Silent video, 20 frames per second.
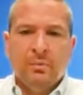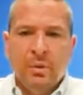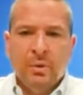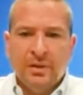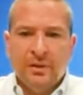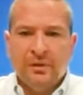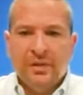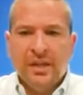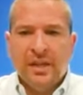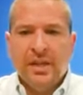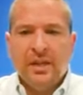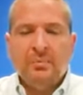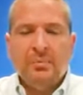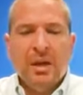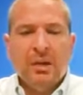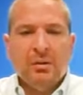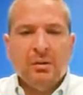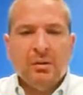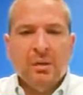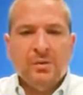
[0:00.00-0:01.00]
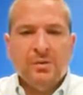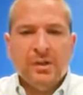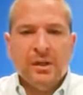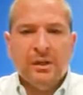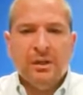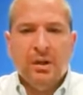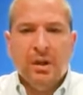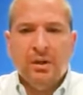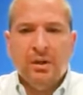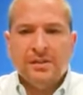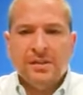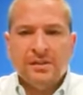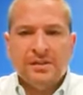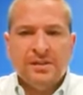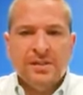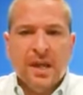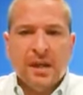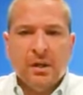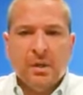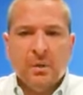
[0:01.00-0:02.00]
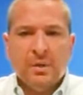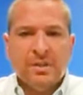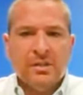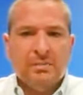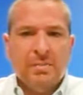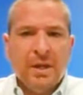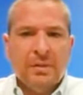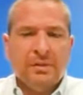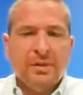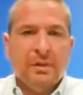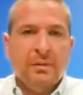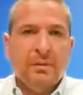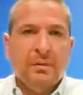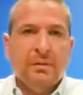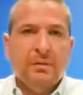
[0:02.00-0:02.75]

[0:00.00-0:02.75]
when you're thinking about closing costs. It's not always about the,